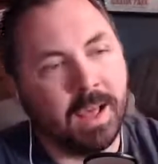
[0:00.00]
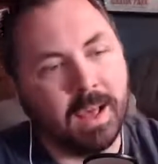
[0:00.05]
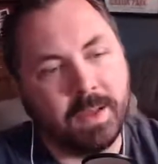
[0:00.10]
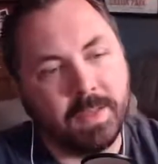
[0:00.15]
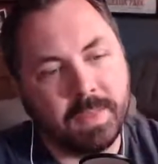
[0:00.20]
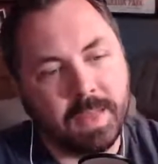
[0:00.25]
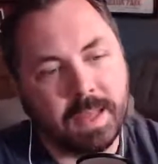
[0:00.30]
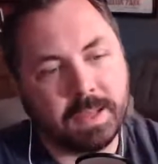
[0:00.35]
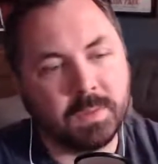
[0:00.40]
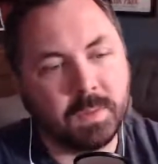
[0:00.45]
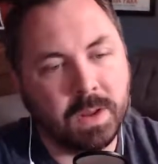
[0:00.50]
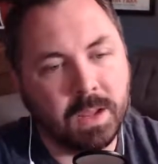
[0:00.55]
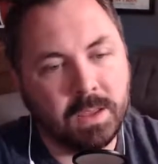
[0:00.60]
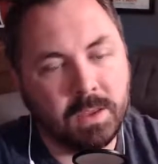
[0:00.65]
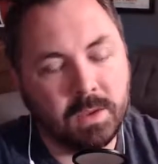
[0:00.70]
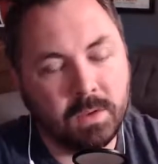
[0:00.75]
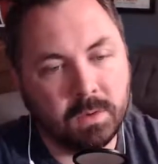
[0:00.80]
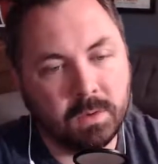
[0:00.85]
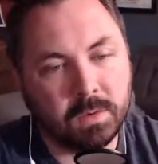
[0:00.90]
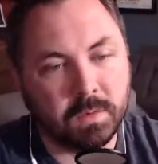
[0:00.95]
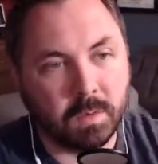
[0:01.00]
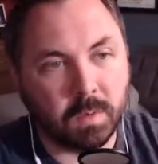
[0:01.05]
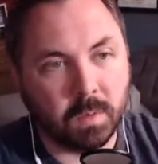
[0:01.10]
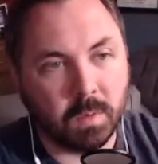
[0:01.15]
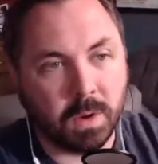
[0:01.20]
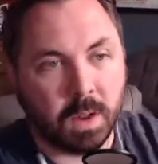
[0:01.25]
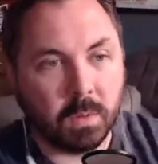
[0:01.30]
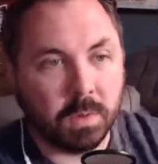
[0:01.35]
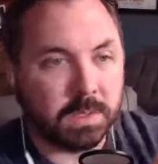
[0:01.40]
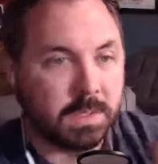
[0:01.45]
That's what I used for
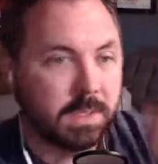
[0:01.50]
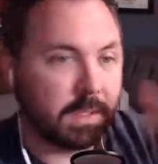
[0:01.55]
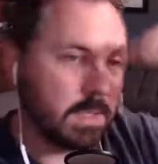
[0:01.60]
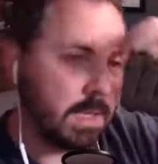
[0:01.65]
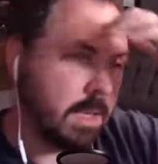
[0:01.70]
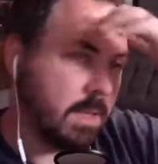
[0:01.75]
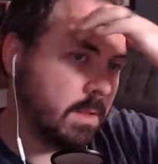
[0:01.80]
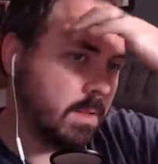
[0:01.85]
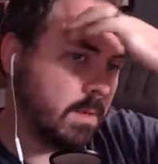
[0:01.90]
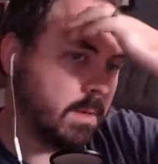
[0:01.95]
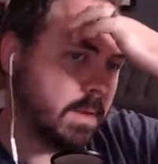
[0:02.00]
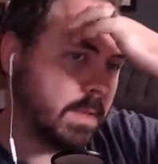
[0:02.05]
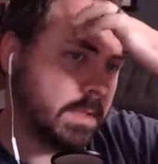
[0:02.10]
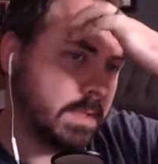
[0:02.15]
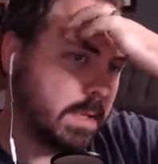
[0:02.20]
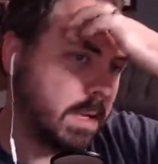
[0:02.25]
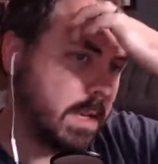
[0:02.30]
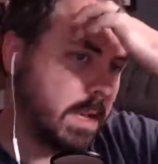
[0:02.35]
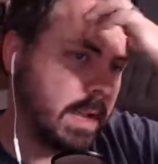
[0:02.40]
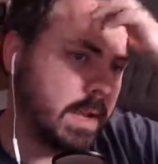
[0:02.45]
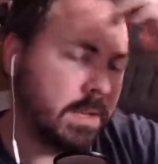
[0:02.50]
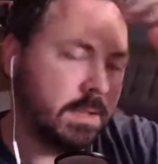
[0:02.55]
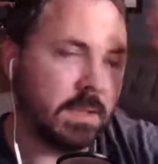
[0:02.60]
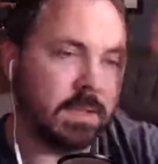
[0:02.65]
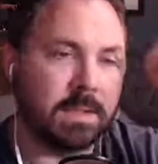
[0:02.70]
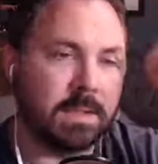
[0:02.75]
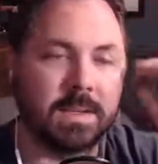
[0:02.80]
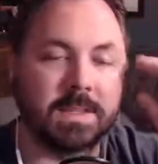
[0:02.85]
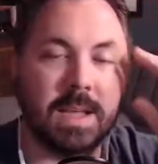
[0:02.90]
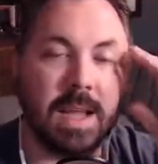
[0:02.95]
when I went to St. Louis, and it
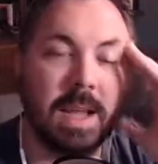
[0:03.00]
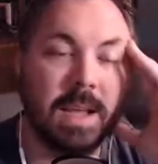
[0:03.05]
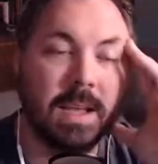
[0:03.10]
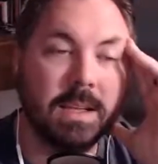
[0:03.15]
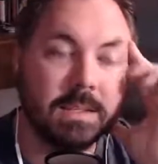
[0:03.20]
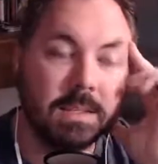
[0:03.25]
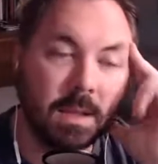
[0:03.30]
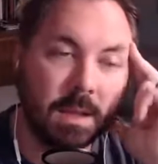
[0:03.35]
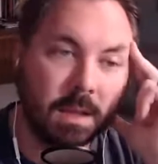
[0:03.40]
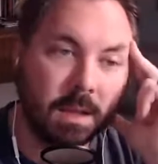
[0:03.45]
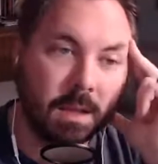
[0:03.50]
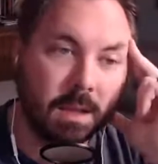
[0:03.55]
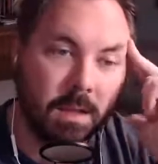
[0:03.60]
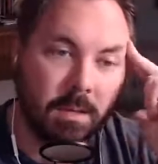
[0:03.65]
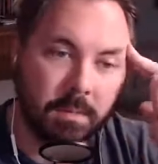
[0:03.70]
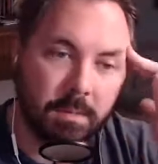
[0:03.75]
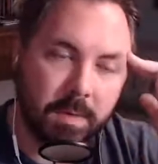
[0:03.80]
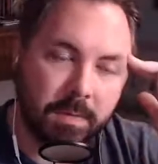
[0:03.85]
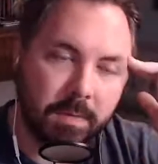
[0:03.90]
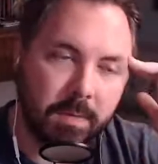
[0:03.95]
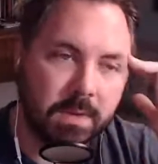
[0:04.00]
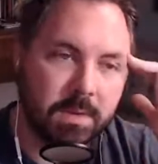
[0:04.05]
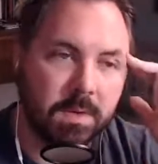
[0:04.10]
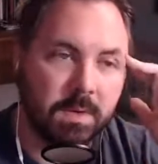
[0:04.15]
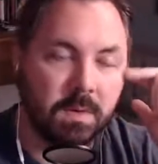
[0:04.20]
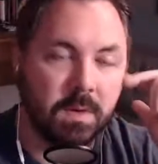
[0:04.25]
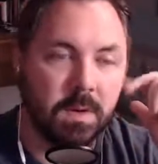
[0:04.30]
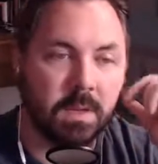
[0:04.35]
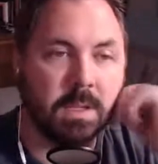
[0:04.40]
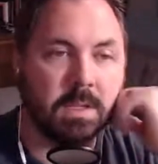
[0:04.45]
just because I asked my friends
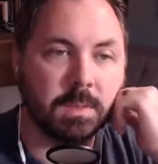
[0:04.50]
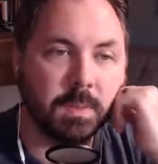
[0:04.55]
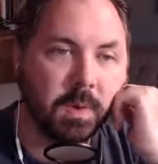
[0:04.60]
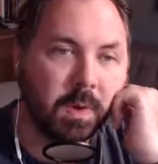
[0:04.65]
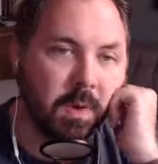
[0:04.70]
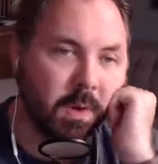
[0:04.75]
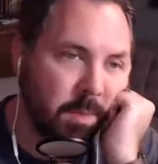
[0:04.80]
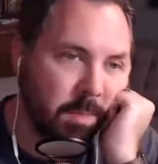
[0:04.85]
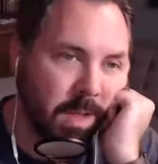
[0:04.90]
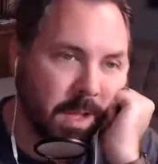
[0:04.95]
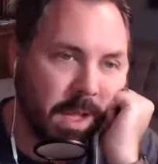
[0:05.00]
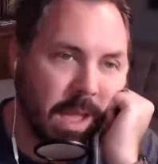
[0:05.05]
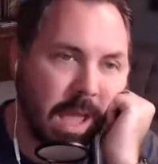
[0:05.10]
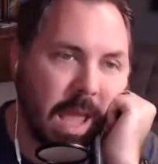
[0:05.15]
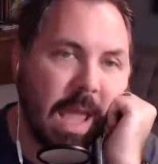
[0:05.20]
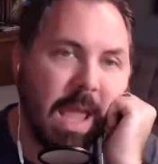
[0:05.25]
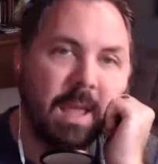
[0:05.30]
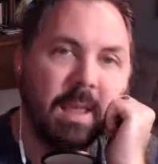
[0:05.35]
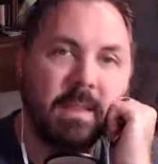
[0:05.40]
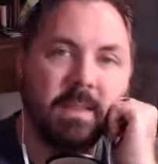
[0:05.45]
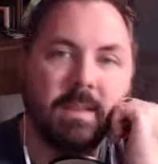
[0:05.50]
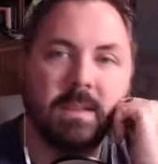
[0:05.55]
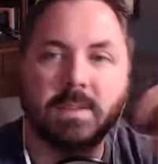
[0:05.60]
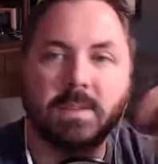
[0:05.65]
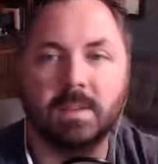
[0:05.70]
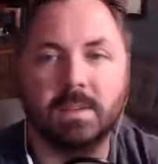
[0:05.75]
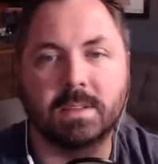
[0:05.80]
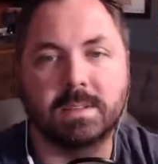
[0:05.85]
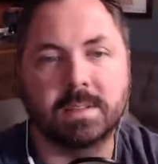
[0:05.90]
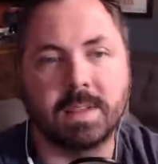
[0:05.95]
over at Lens Pro, I'm like, hey,
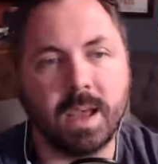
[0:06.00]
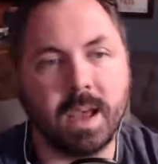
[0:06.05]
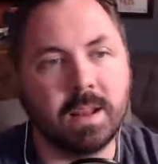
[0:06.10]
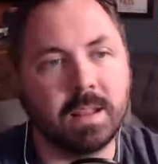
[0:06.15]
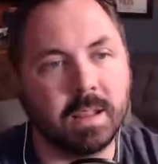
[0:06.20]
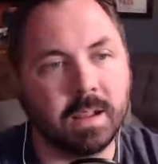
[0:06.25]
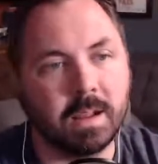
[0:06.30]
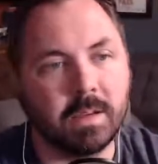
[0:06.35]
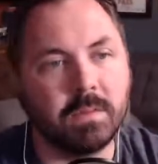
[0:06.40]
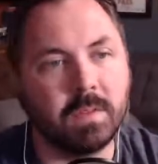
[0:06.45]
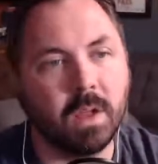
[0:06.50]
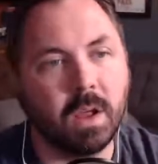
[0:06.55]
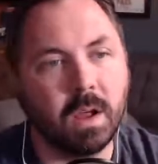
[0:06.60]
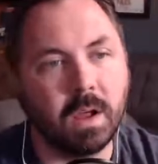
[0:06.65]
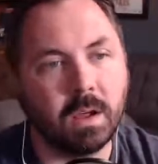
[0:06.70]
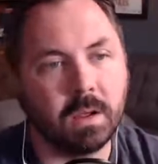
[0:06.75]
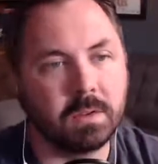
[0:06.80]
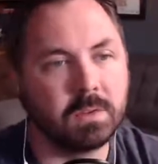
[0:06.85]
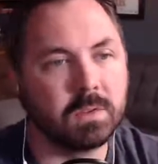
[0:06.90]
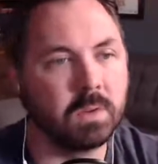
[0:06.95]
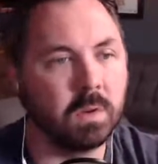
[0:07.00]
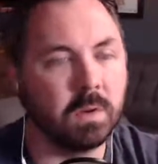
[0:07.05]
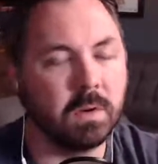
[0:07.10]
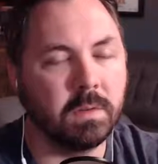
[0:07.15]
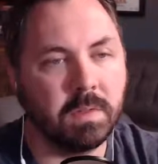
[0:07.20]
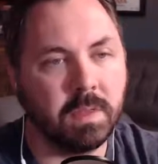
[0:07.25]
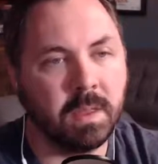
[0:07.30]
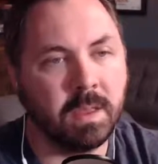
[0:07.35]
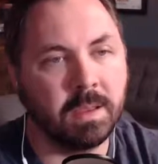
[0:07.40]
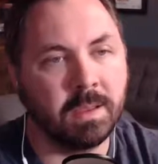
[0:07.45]
it's kind of like a vlog sort
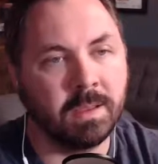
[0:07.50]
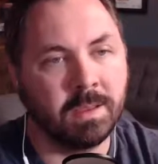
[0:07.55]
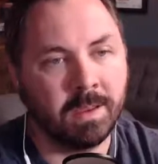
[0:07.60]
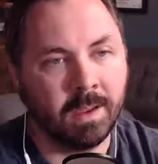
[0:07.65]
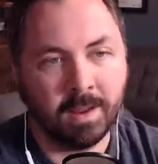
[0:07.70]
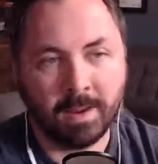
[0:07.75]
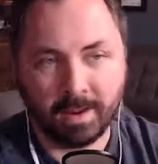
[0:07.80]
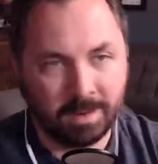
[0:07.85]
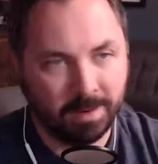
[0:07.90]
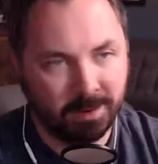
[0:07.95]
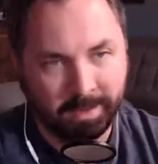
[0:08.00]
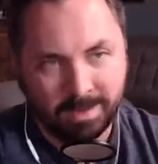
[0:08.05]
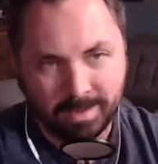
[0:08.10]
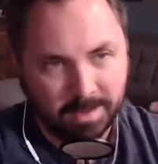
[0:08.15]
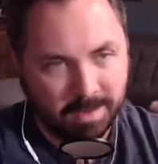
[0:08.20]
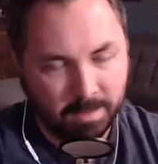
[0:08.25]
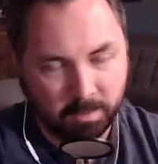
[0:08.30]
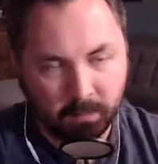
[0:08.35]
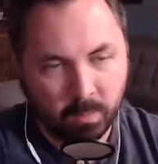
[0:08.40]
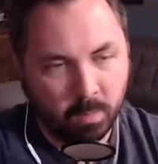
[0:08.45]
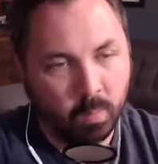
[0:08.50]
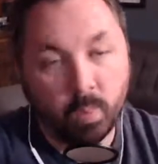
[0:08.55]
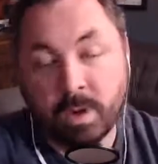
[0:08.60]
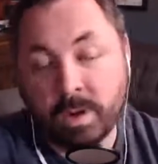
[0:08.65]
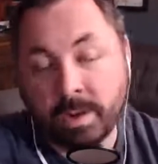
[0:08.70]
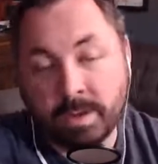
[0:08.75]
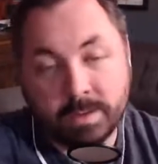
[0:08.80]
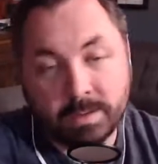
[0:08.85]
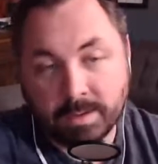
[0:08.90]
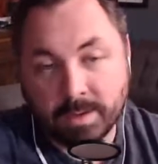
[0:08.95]
of thing.
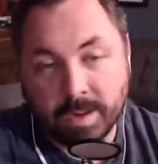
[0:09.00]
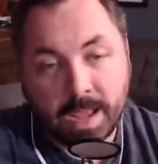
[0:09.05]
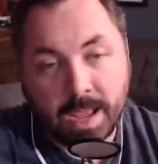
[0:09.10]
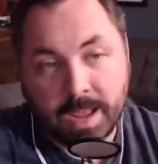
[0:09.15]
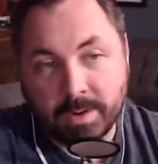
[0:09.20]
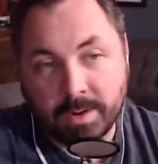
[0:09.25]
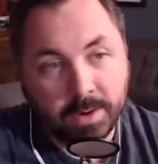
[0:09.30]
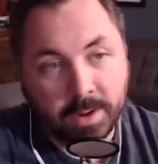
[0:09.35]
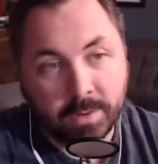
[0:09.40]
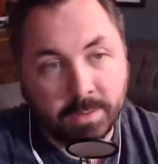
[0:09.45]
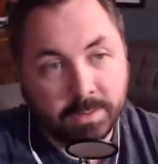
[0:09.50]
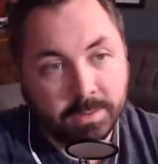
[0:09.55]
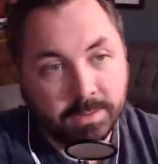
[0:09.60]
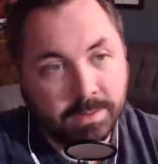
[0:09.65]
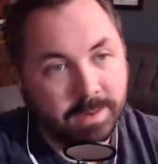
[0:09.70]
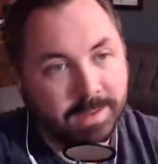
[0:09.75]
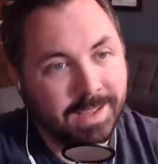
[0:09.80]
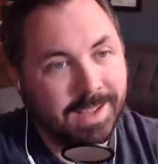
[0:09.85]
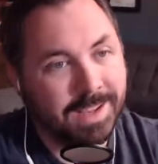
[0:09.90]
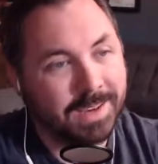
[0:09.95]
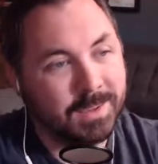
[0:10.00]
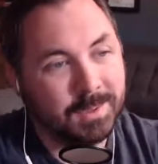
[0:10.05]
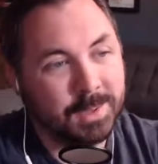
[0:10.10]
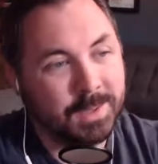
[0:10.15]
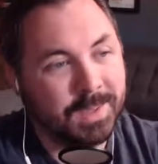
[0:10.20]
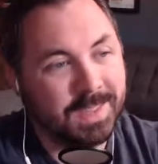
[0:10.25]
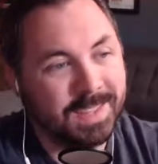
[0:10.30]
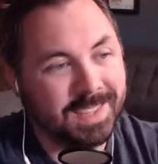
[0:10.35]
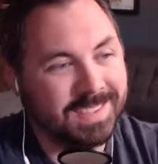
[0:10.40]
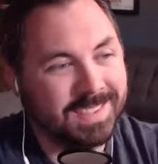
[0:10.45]
What? I don't know. I don't do this.